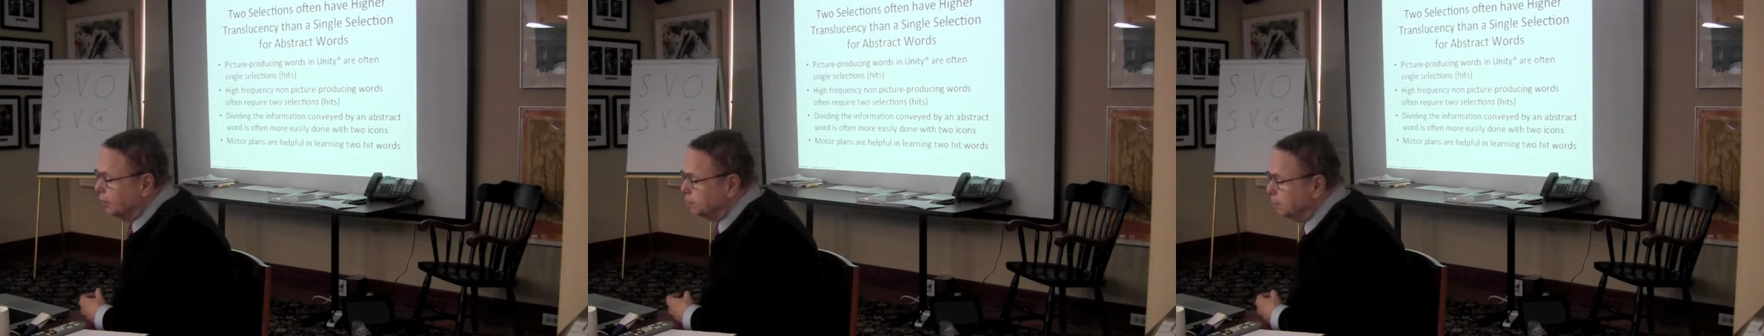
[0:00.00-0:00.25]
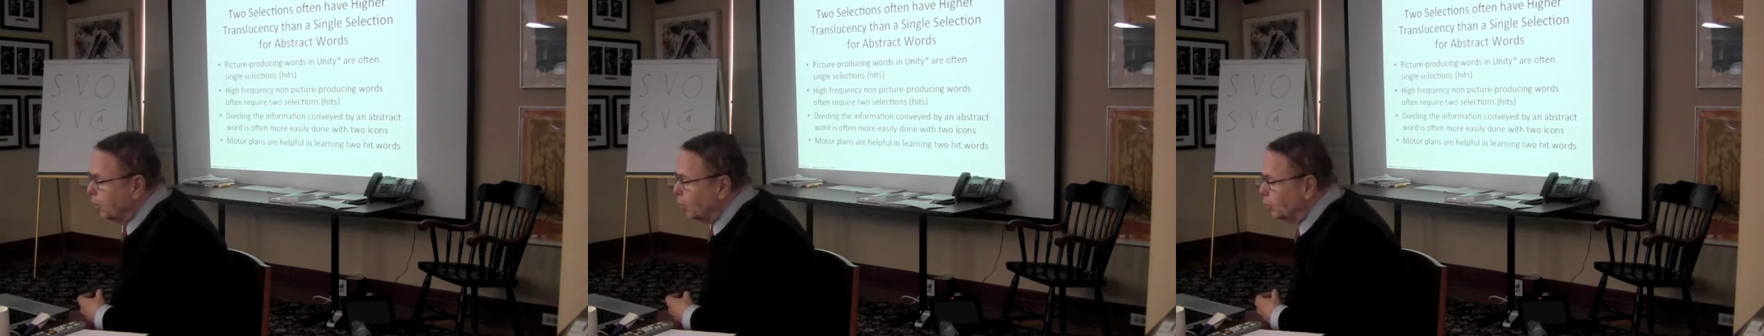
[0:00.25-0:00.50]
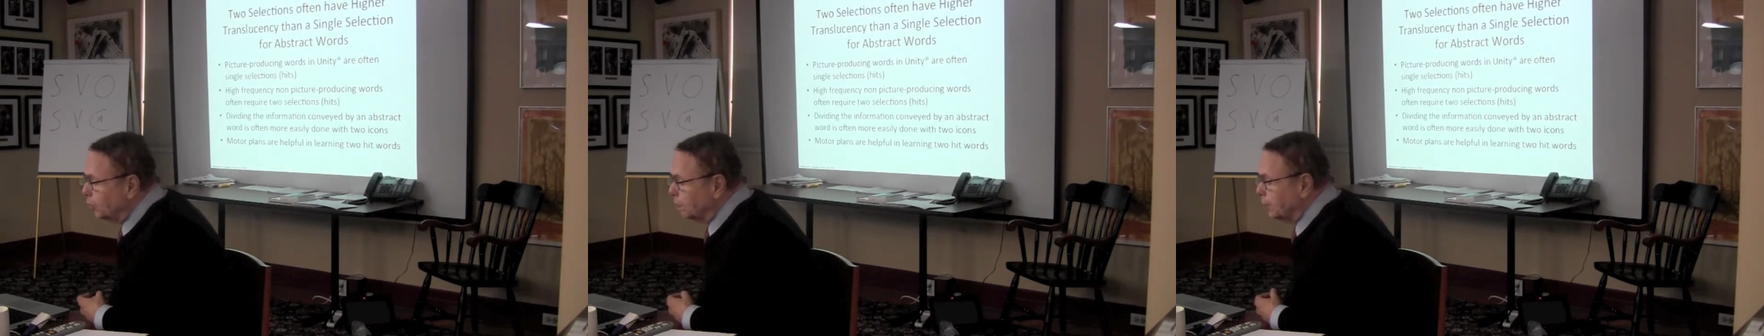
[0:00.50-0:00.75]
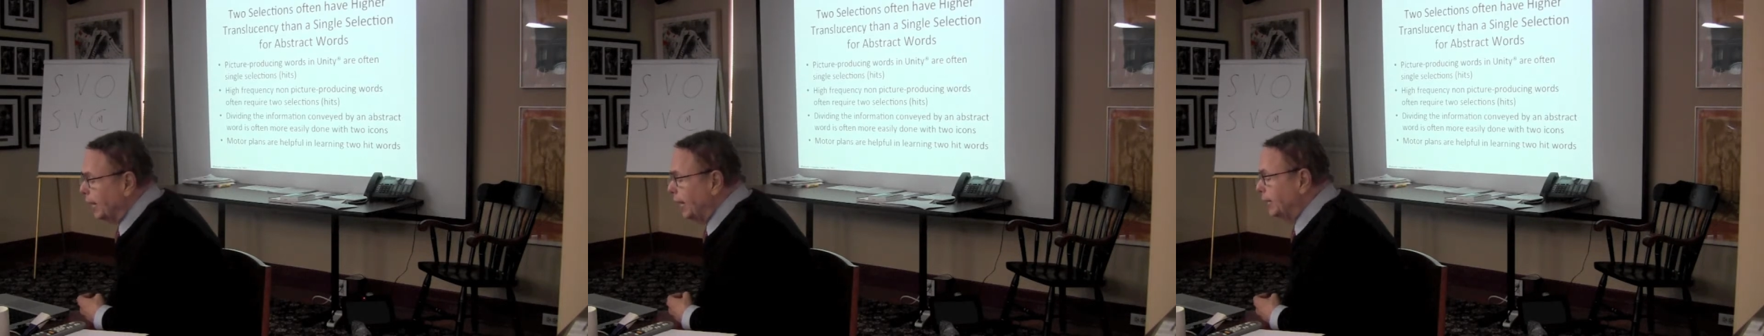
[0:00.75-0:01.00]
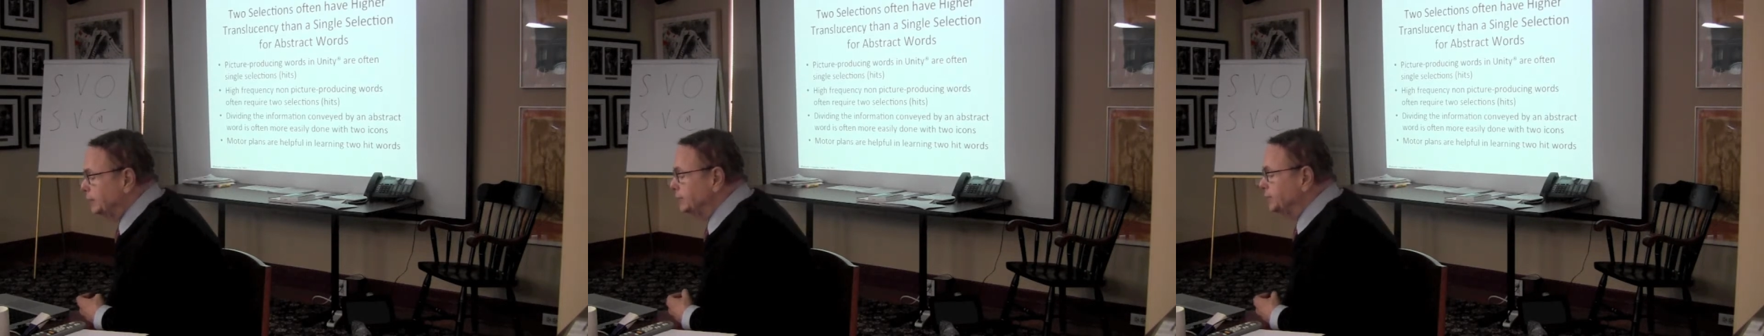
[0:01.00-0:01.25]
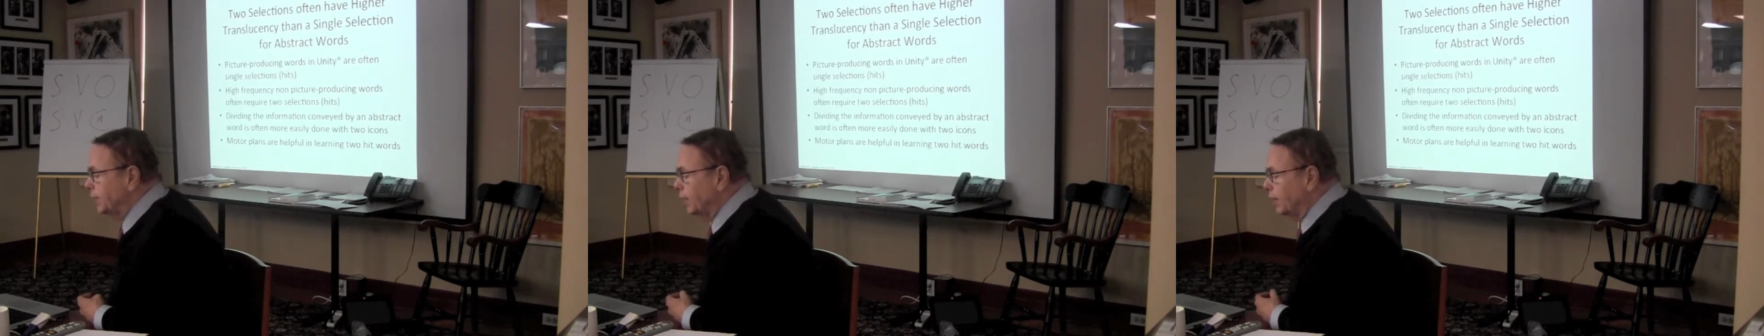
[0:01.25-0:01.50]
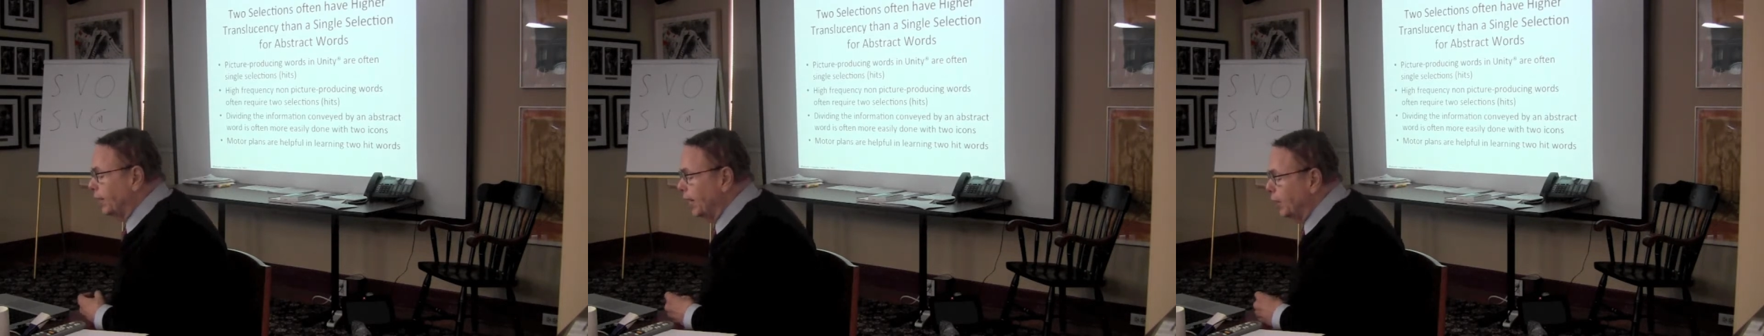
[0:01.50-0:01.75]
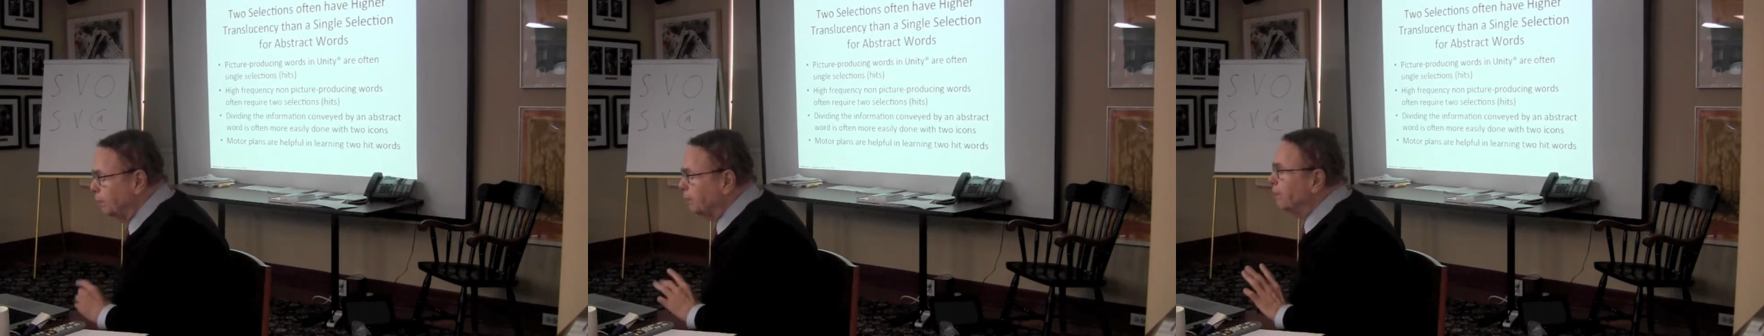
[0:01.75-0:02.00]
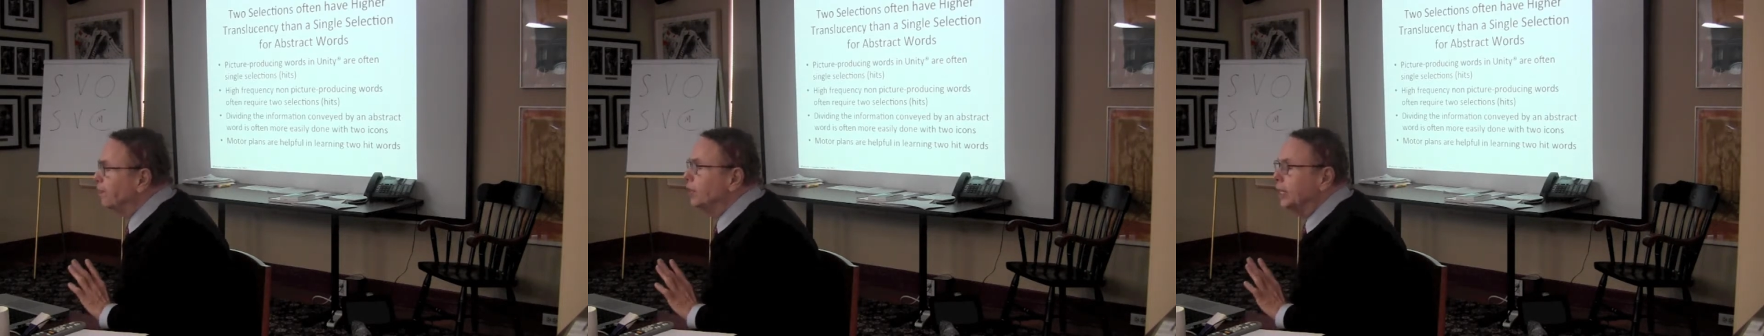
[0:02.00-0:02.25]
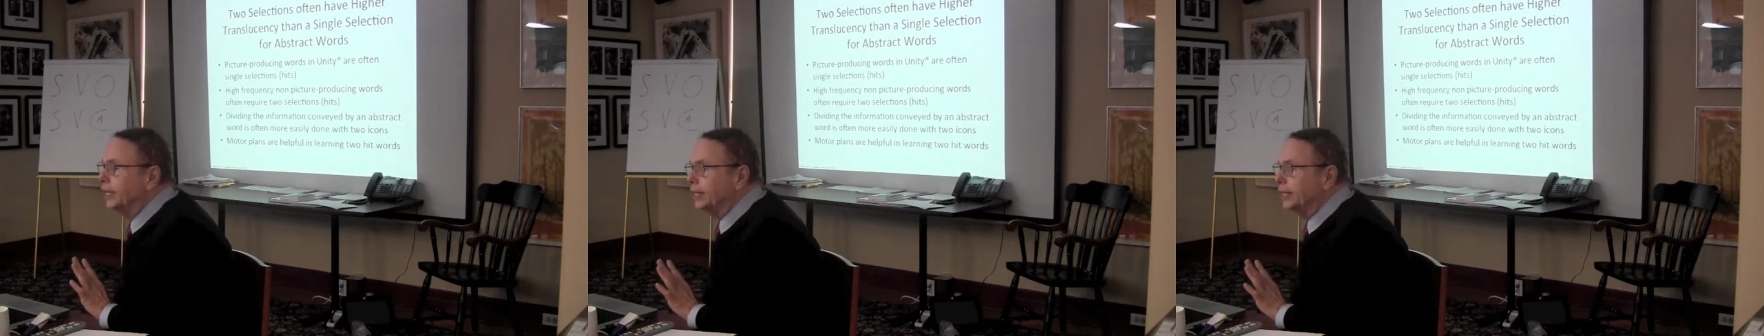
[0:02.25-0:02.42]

motor plans are helpful